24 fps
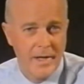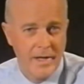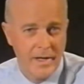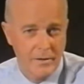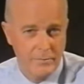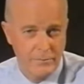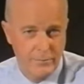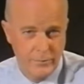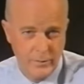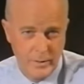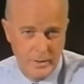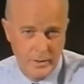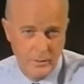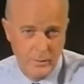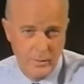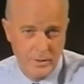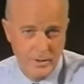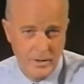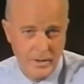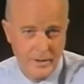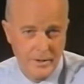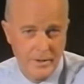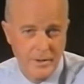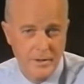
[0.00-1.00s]
how
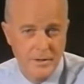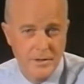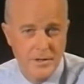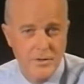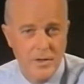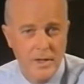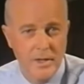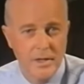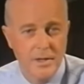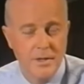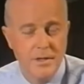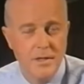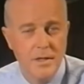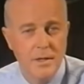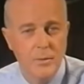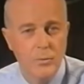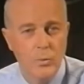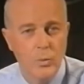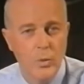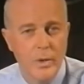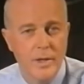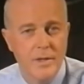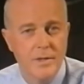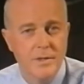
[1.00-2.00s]
frequently the Australian
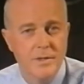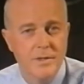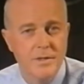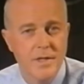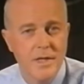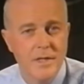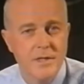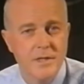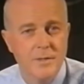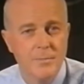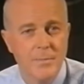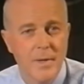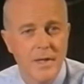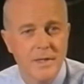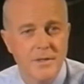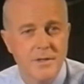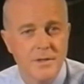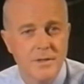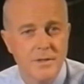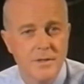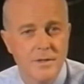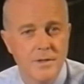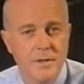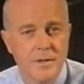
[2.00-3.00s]
team wins test
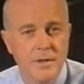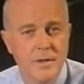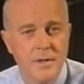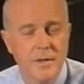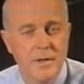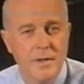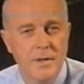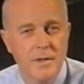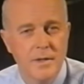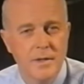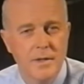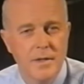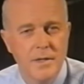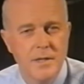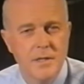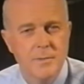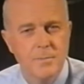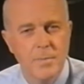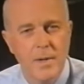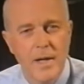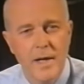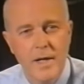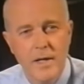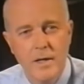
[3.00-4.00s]
matches, is
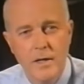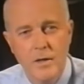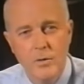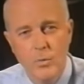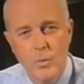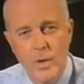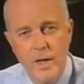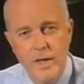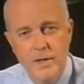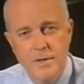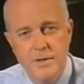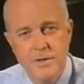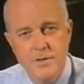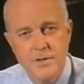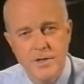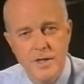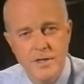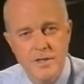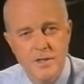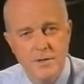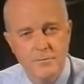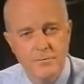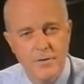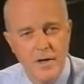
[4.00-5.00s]
played in a way that
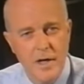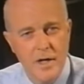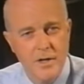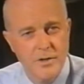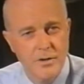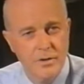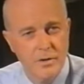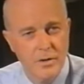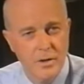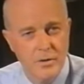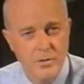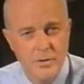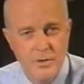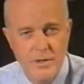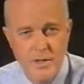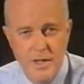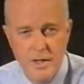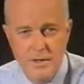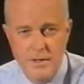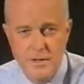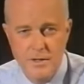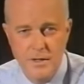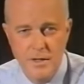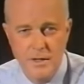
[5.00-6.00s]
justifies no
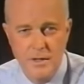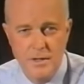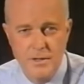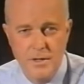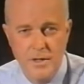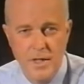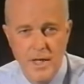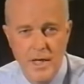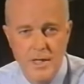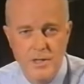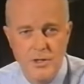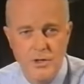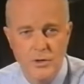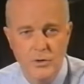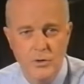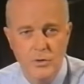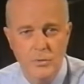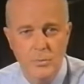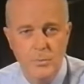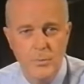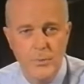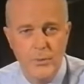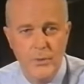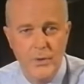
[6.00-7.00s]
such thing as
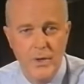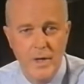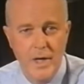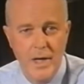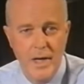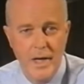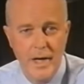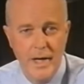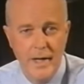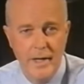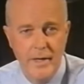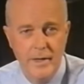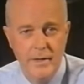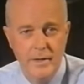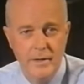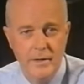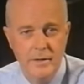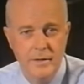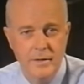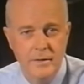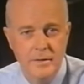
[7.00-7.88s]
national pride.